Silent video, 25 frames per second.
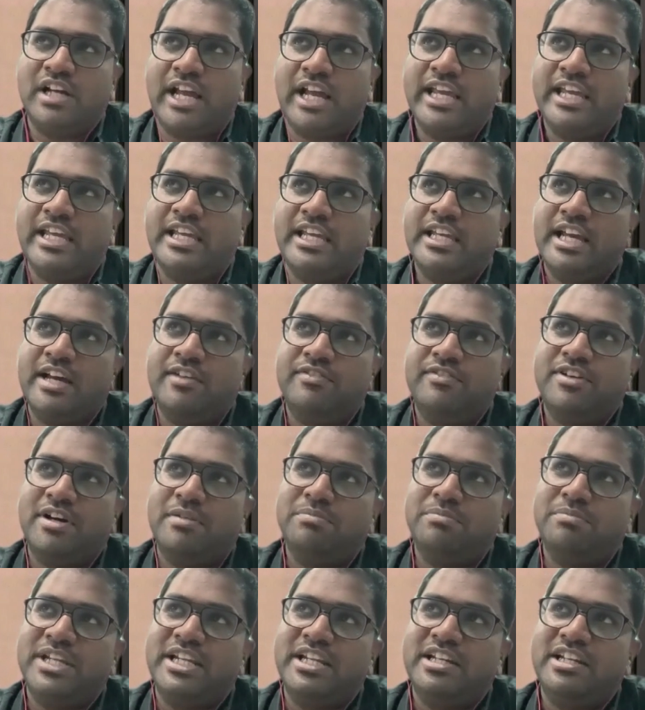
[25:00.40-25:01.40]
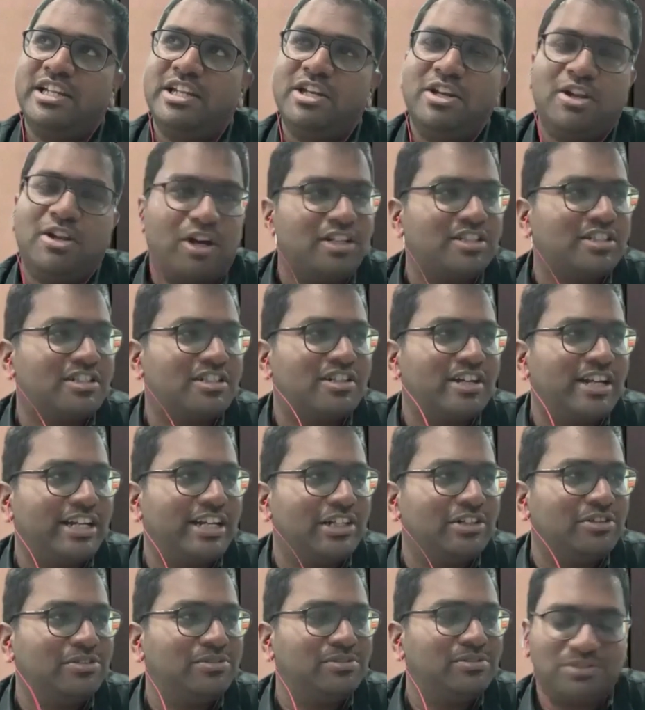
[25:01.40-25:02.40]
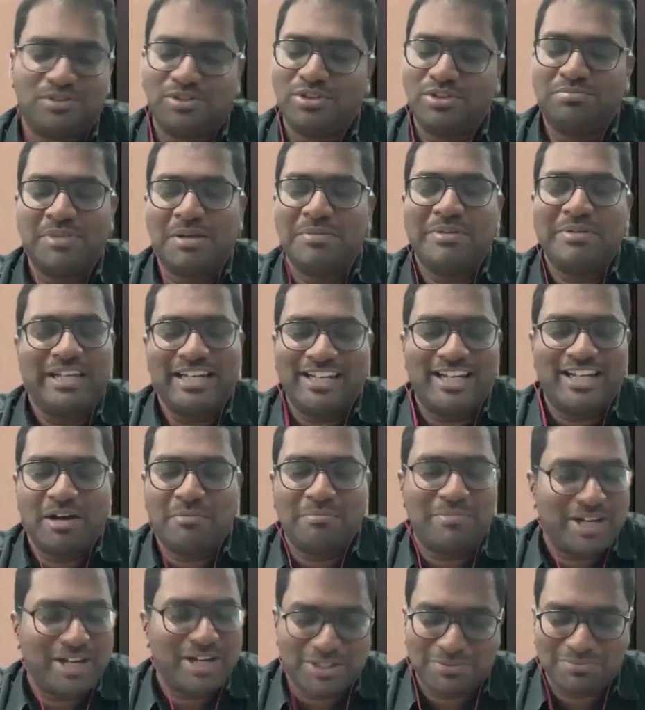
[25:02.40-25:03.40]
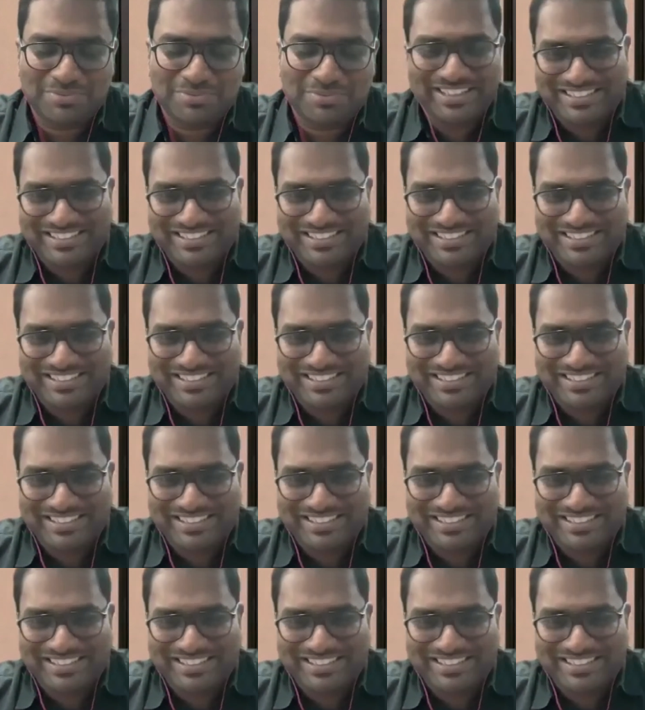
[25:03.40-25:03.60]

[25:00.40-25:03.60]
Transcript: I have completely lost right now. So maybe it'll come back to me.